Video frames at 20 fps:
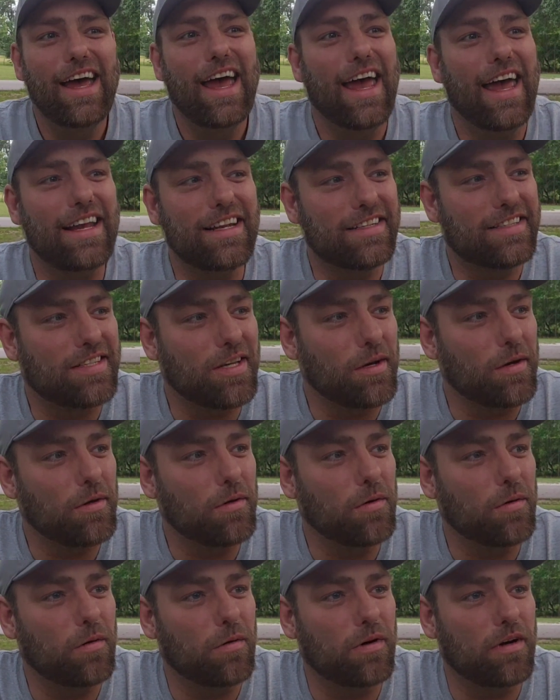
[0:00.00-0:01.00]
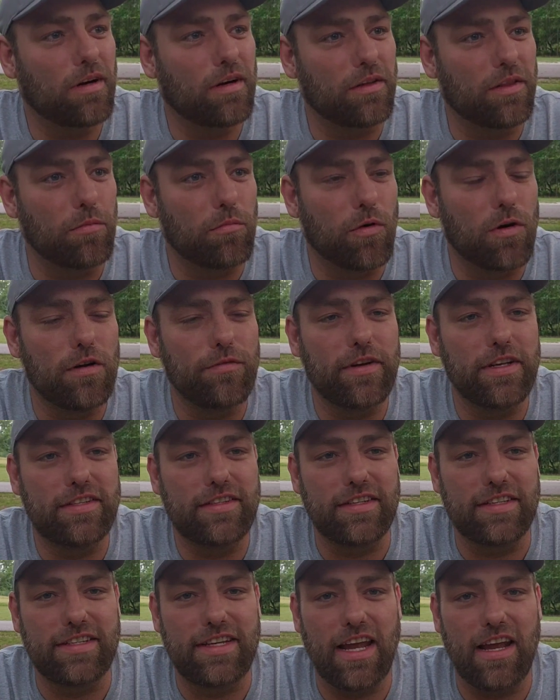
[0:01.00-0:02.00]
And so the more of
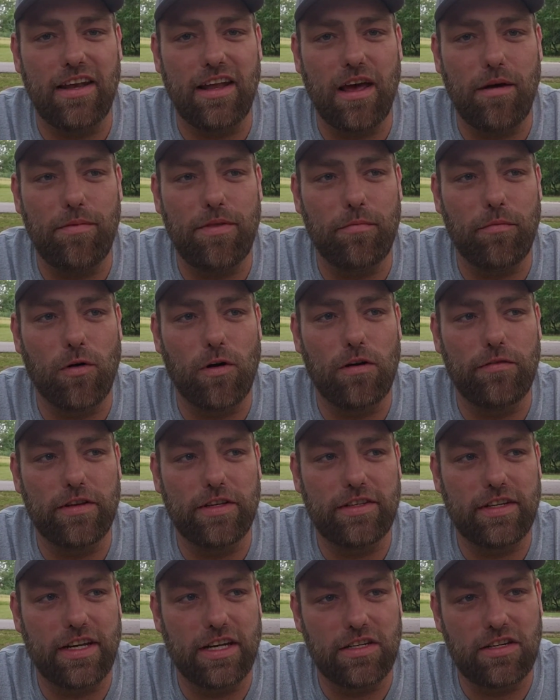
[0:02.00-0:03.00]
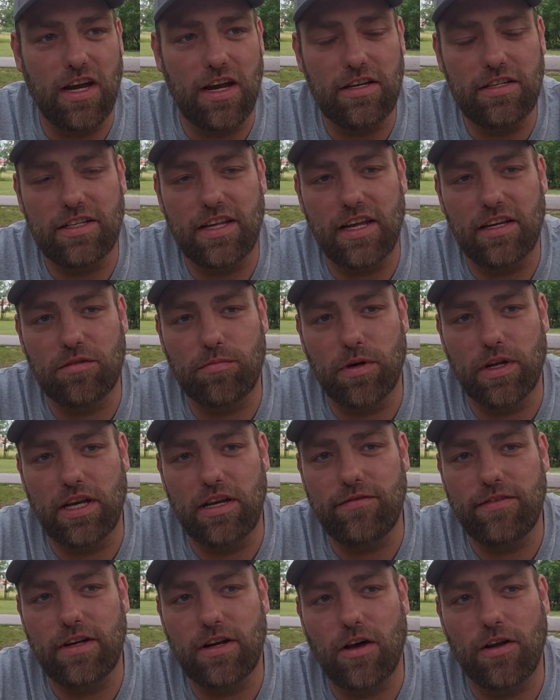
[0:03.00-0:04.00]
us that stand up, the more of us that can change things. But
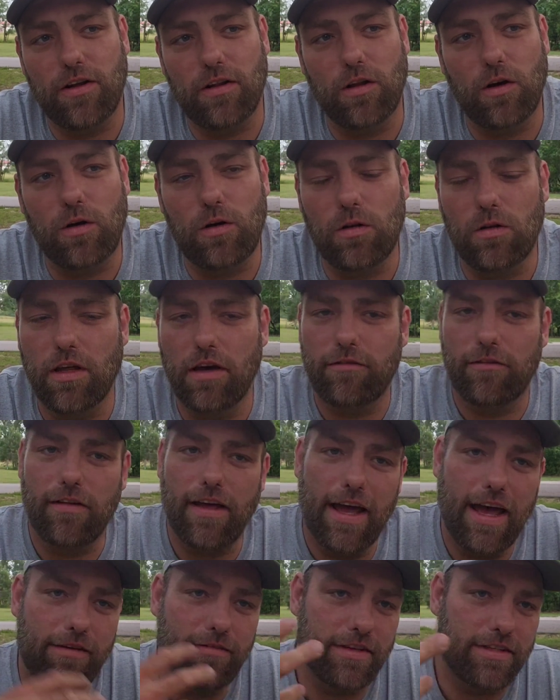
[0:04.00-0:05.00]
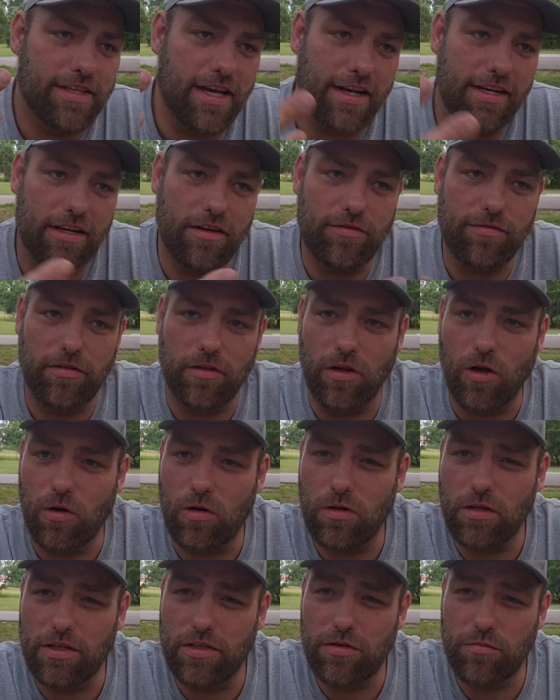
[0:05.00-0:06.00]
even on a local level, I have this idea for
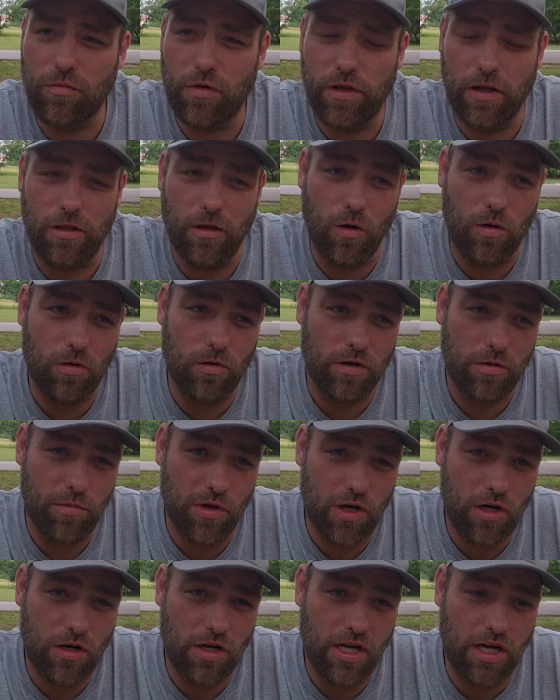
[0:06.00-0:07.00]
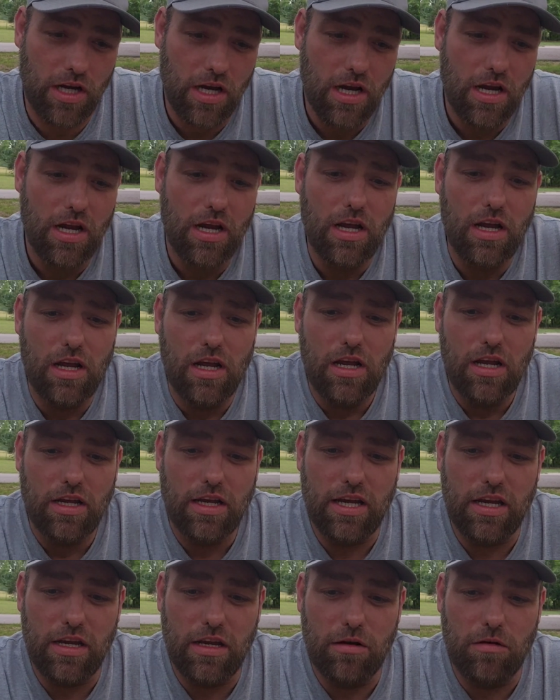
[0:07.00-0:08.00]
localism, where the local community
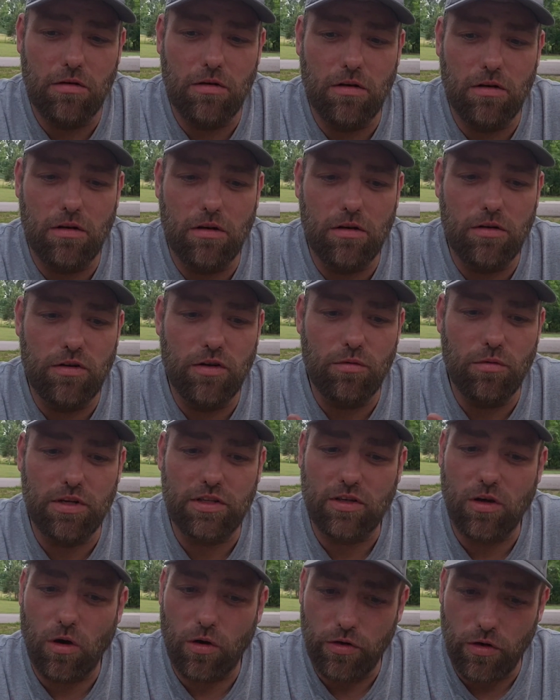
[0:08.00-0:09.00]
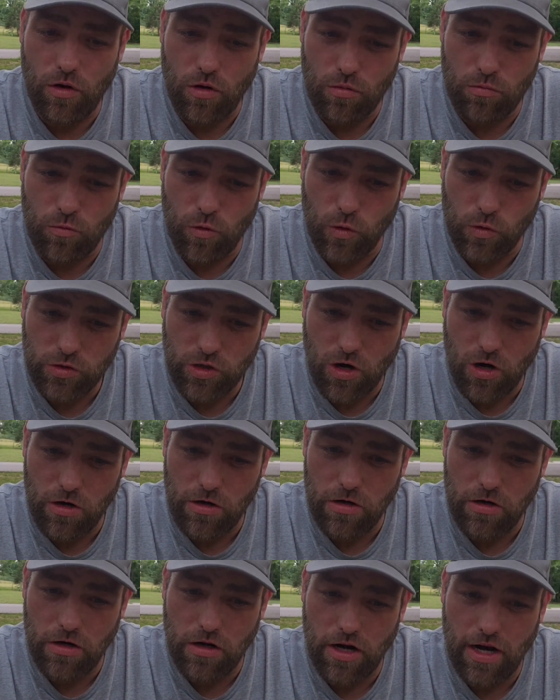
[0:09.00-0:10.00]
can do what's called a home rule
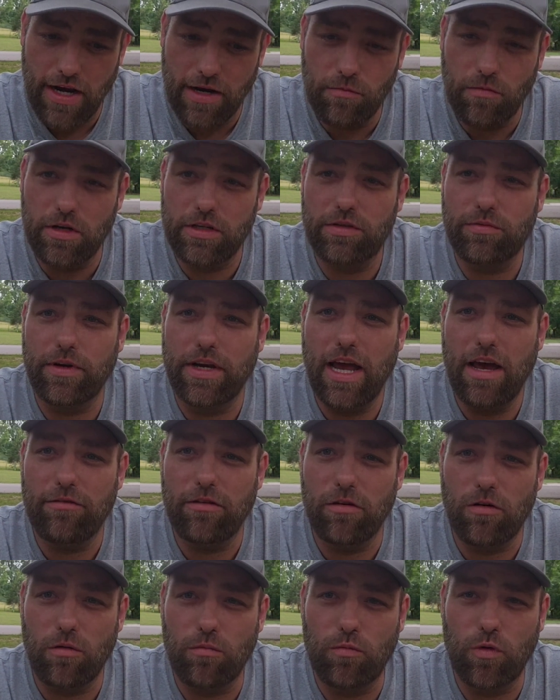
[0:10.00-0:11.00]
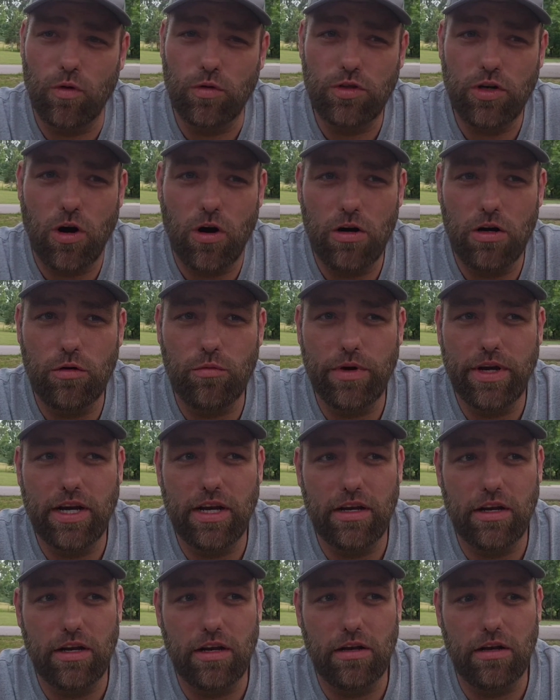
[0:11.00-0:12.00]
charter. And once we have a home rule charter, we
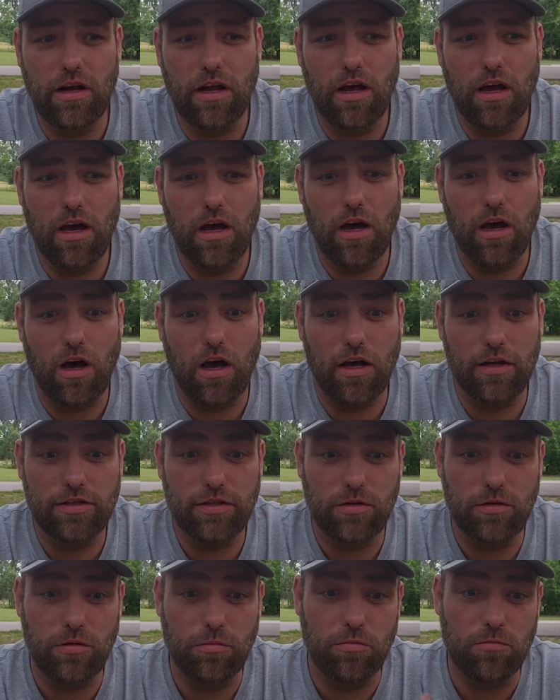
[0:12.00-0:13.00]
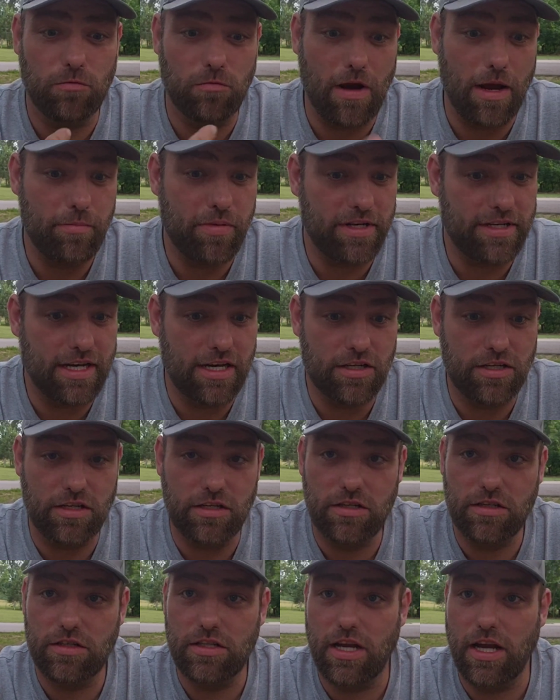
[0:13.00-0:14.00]
can also write
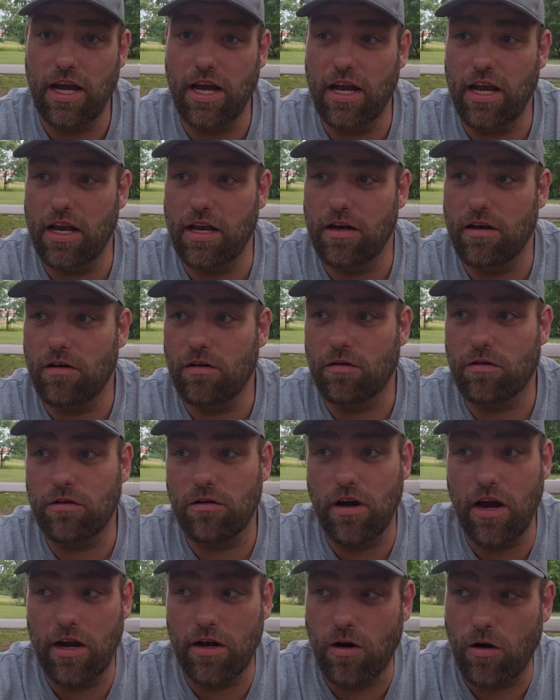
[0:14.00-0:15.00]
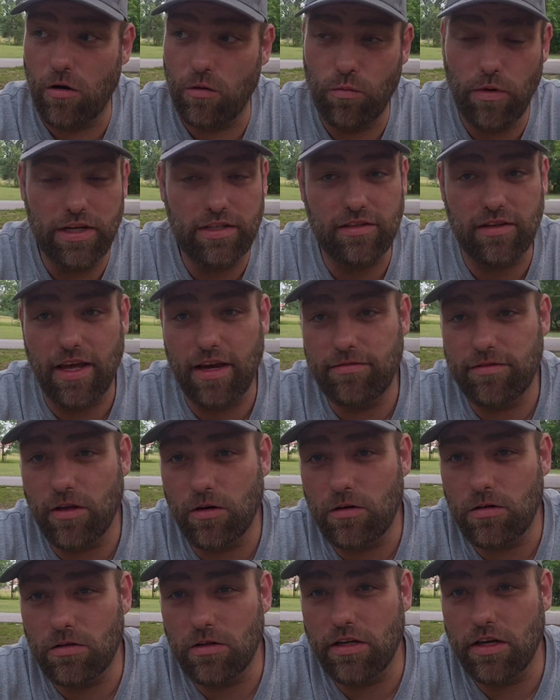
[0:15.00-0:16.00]
petitions and create our own ways of life
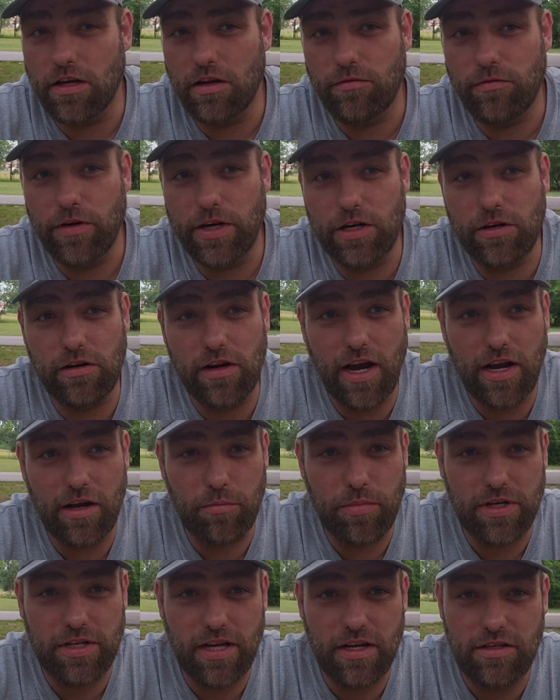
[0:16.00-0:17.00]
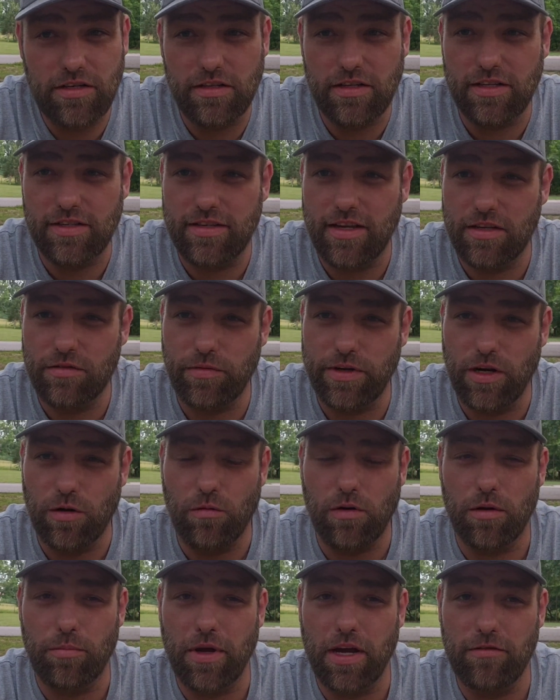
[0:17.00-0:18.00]
locally. And if we create a petition that says we don't
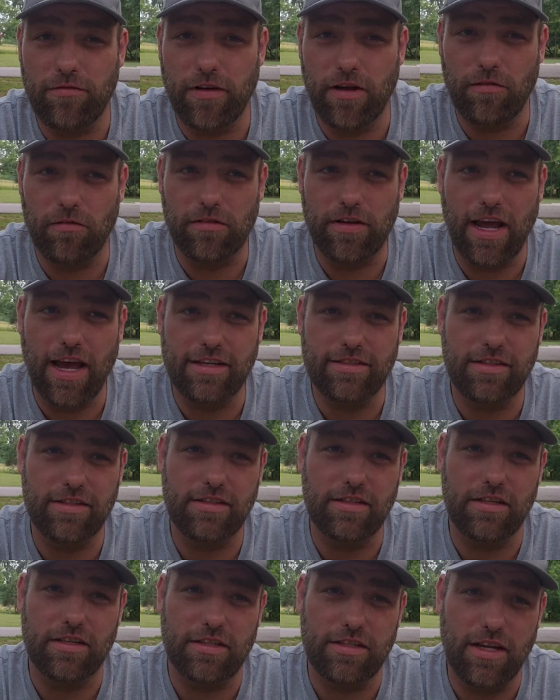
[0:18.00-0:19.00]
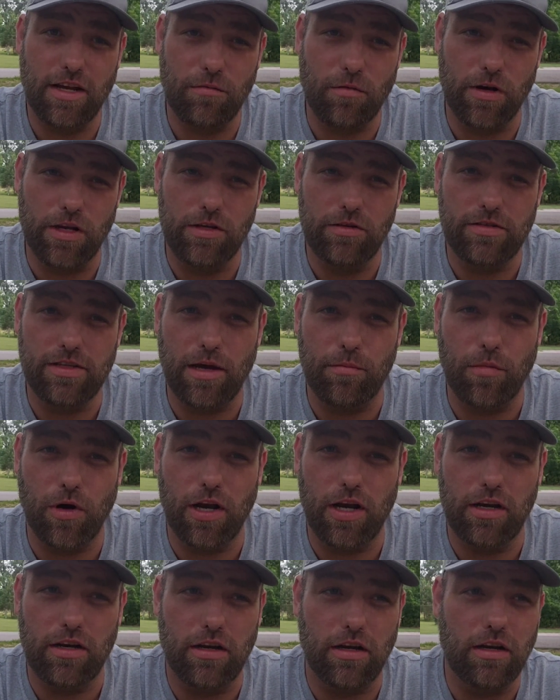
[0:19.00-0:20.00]
want to pay federal taxes and instead want to use that
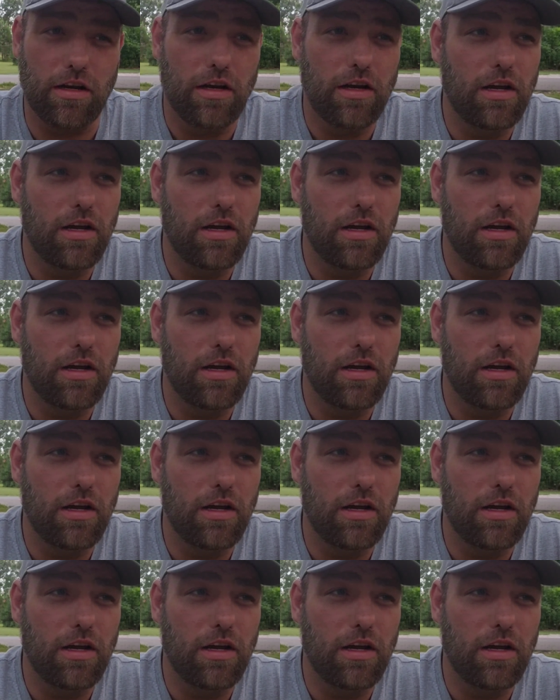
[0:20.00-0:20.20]
money to